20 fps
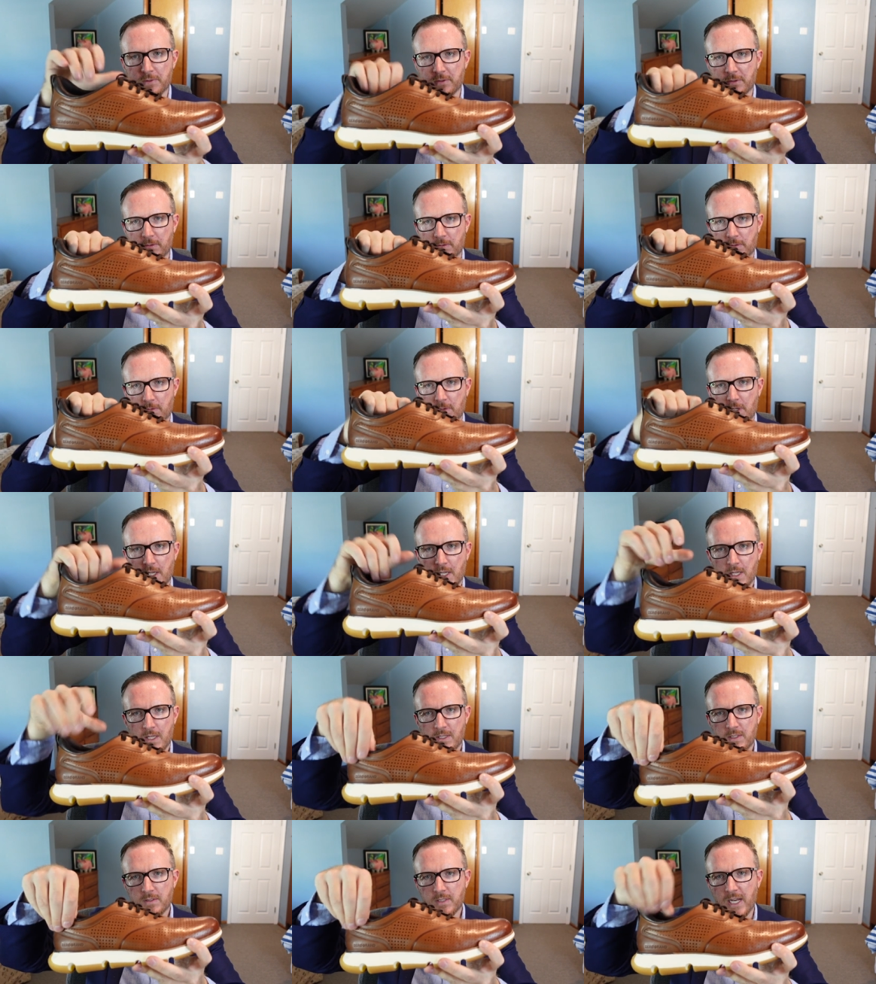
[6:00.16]
to
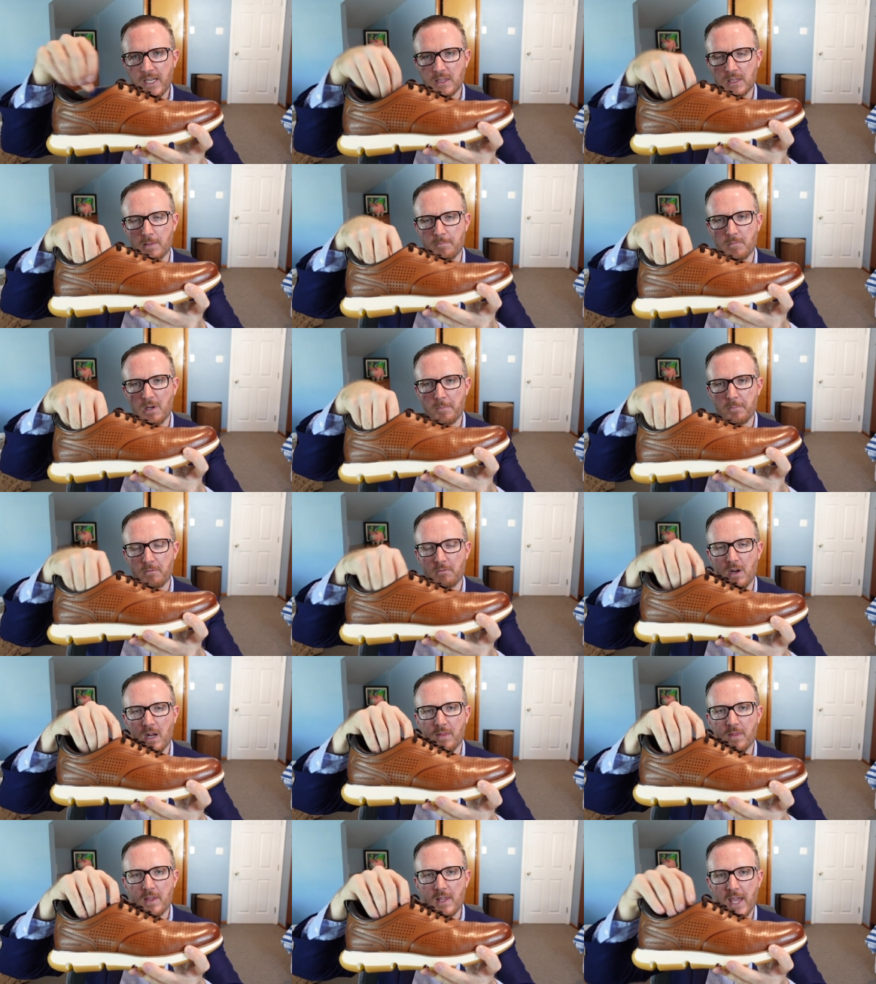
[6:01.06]
tighten them up
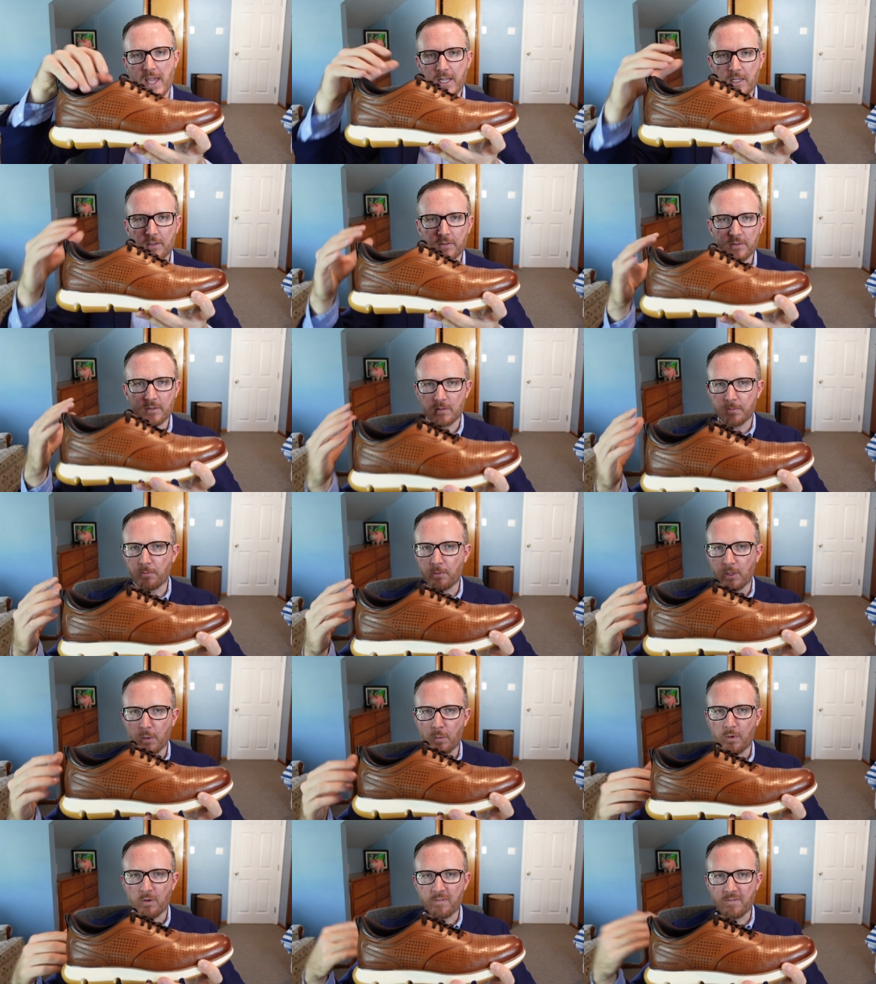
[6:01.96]
around the ankle to the
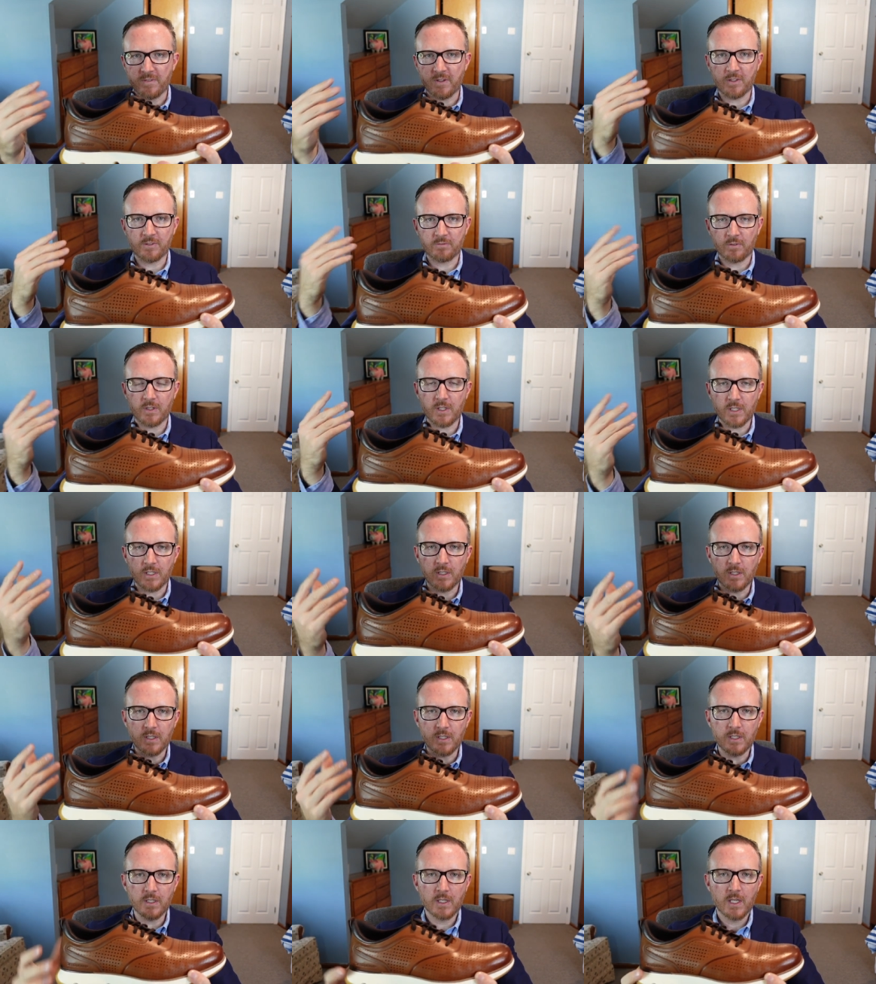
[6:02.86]
point where it feels really
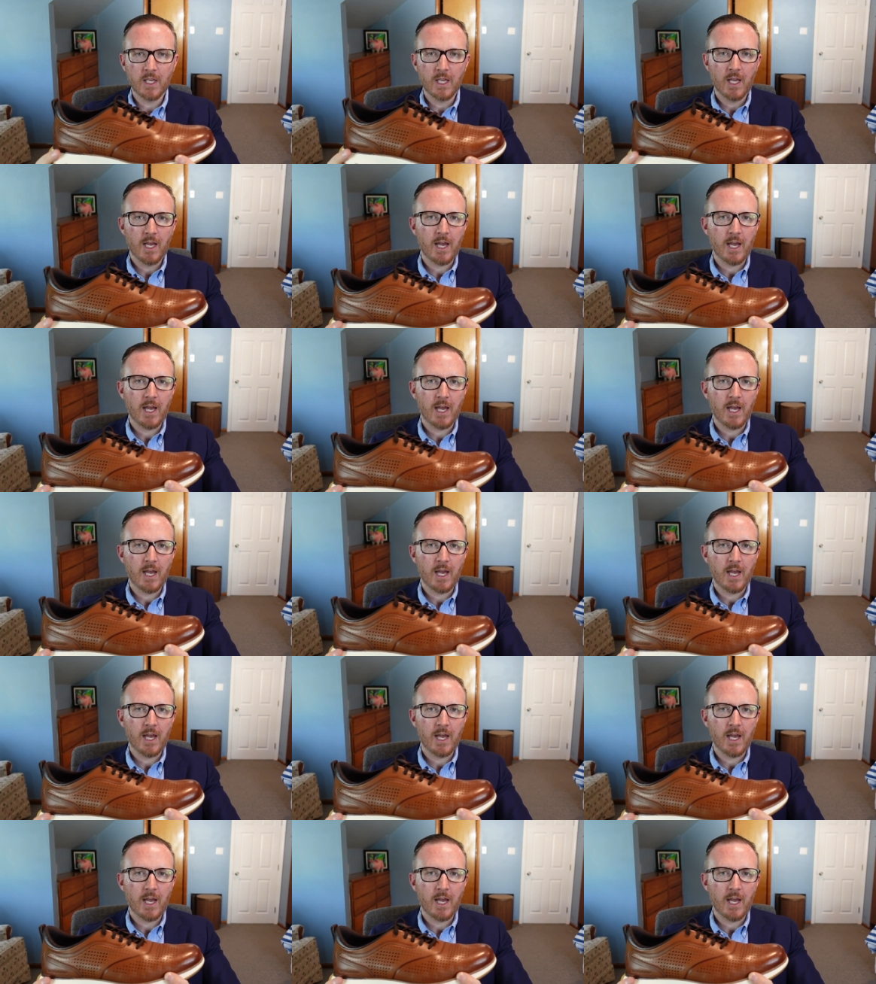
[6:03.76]
good.